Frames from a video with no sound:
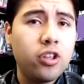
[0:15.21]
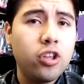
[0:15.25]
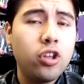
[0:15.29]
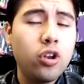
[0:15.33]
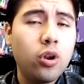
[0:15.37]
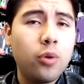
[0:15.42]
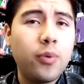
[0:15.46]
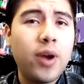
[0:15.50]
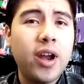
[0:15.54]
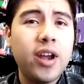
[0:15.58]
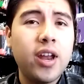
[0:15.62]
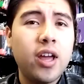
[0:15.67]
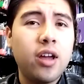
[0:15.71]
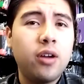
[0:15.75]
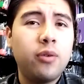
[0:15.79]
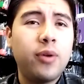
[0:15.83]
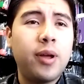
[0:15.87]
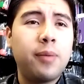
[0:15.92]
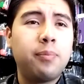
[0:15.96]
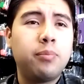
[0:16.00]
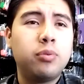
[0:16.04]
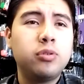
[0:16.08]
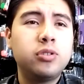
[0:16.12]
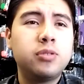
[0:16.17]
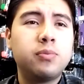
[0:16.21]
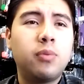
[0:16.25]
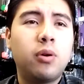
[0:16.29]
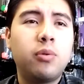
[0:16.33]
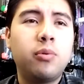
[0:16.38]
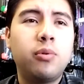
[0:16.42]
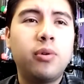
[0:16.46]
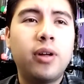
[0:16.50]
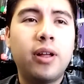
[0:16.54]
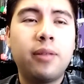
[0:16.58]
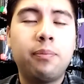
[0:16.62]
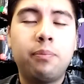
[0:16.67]
you know, right now at Boost
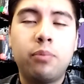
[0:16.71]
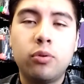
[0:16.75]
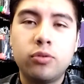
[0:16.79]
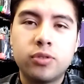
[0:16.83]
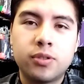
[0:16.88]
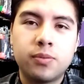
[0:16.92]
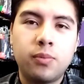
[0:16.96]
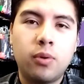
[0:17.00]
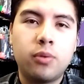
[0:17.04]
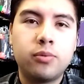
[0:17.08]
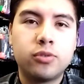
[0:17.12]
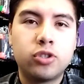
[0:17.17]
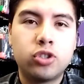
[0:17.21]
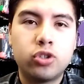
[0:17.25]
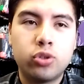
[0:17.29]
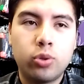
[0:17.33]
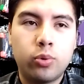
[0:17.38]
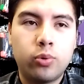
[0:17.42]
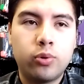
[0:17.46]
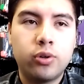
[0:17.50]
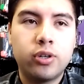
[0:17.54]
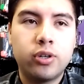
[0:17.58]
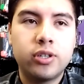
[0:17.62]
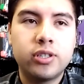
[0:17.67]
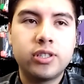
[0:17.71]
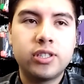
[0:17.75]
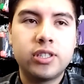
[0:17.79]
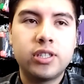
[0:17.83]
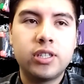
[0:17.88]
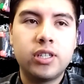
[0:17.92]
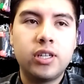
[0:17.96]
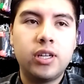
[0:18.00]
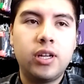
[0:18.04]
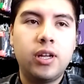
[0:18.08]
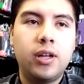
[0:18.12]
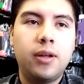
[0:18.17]
Mobile, at Boost Mobile stores,
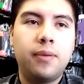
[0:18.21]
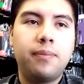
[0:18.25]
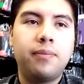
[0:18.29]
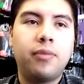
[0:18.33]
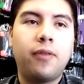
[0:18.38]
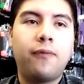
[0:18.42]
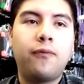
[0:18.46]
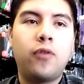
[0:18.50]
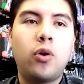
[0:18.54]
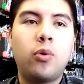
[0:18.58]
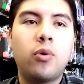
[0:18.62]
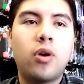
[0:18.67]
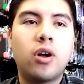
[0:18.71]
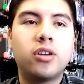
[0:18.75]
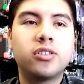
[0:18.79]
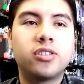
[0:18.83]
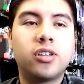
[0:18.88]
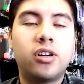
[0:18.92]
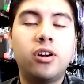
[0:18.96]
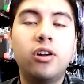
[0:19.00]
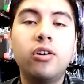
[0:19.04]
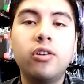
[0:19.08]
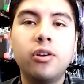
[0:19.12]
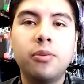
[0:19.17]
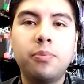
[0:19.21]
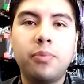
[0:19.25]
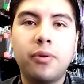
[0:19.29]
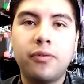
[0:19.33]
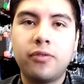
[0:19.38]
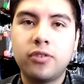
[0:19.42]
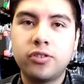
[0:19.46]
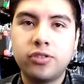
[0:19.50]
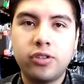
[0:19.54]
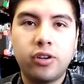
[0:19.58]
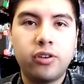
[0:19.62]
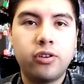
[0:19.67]
um, the phone costs 100 but
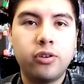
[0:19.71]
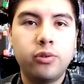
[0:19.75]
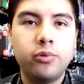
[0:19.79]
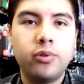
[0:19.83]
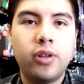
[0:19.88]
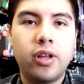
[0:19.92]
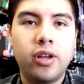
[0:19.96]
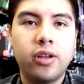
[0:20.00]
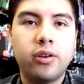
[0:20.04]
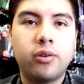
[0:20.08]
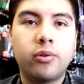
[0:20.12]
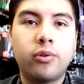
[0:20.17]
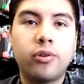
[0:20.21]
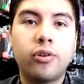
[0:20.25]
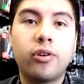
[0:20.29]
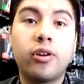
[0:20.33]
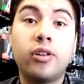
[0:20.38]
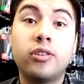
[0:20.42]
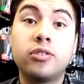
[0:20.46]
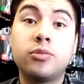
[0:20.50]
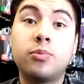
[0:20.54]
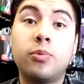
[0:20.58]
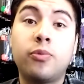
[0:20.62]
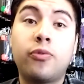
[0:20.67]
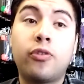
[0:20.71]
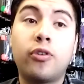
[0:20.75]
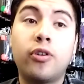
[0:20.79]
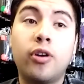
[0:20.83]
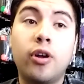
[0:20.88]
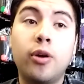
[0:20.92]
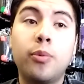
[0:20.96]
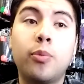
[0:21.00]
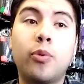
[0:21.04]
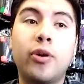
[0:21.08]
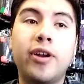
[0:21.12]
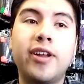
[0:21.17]
if you start a new line or you're eligible for an
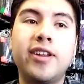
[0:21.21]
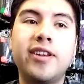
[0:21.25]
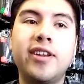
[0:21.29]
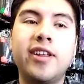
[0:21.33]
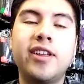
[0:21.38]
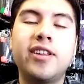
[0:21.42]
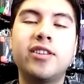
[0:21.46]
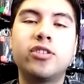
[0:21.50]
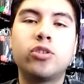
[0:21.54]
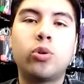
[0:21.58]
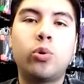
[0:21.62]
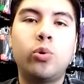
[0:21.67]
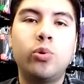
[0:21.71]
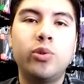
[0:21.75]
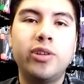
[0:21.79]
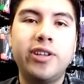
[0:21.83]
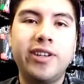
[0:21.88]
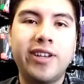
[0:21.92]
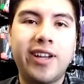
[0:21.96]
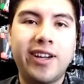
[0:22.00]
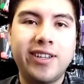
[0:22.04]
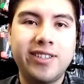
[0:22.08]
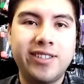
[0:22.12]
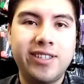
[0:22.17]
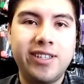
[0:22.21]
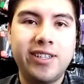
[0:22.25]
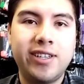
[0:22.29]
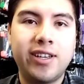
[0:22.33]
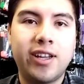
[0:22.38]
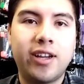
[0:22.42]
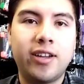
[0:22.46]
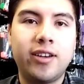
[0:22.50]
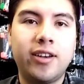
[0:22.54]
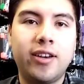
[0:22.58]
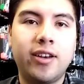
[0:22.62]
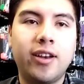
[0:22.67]
upgrade, it's only
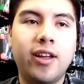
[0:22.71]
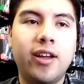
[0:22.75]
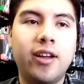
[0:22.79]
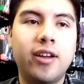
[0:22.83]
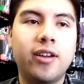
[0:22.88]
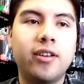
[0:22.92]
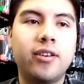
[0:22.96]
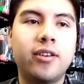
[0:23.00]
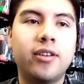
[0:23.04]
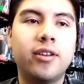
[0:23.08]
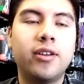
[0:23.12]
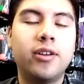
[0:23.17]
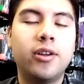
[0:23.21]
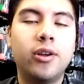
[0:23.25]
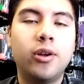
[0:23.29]
19.99.